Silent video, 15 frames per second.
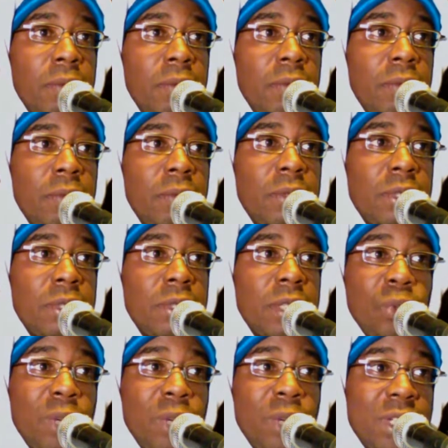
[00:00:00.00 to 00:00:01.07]

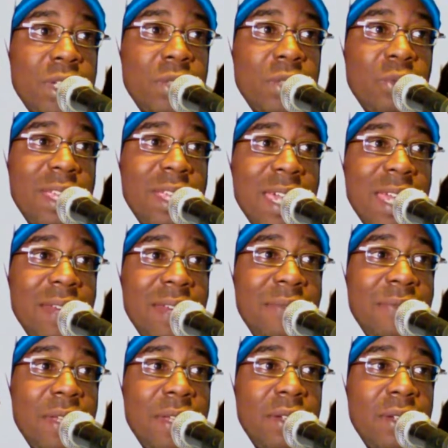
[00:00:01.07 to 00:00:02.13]
situations where they got to
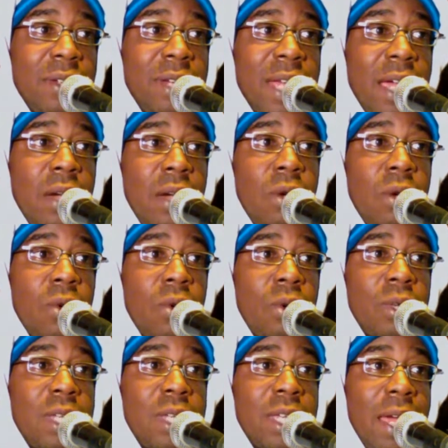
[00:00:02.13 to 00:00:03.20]
figure it out or
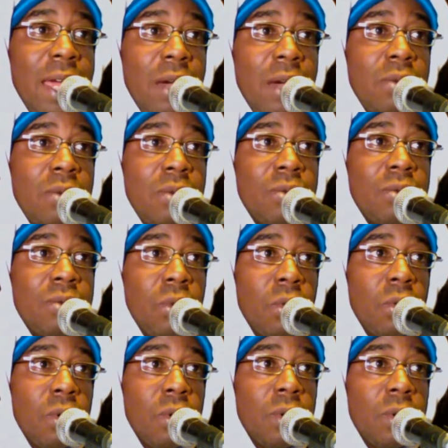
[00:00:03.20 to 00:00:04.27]
get out
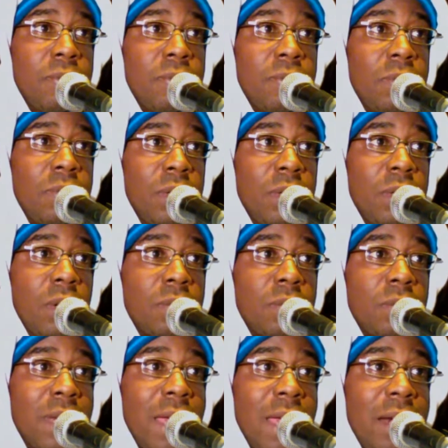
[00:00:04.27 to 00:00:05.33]
or
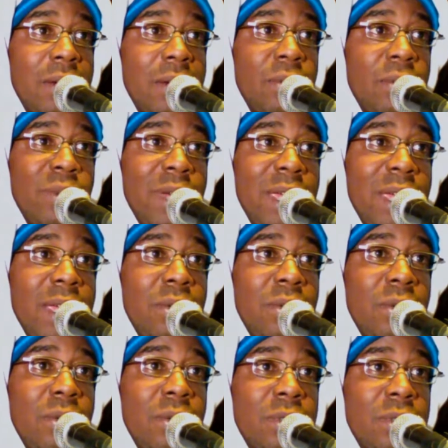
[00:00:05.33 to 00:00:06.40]
get out of the way
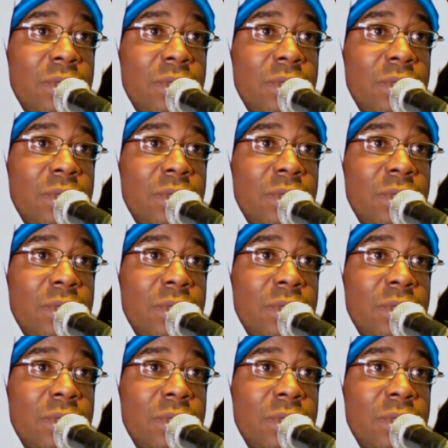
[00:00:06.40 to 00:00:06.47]
or